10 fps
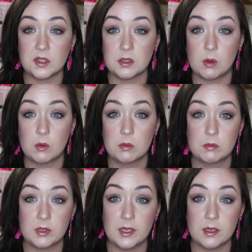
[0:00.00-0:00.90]
So
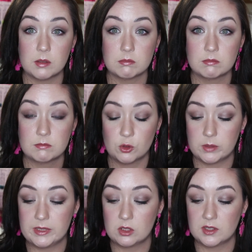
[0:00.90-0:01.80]
yeah,
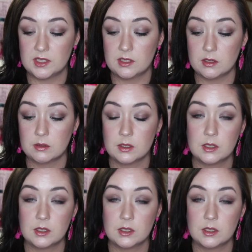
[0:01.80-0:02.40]
creamy concealer